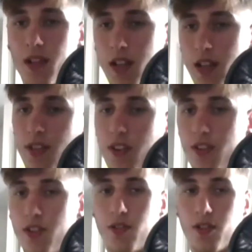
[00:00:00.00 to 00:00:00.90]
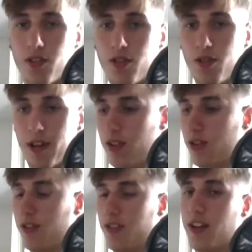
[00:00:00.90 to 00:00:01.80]
It's just you can correct each
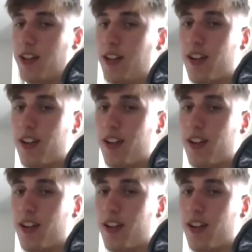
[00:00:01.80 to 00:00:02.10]
other's technique.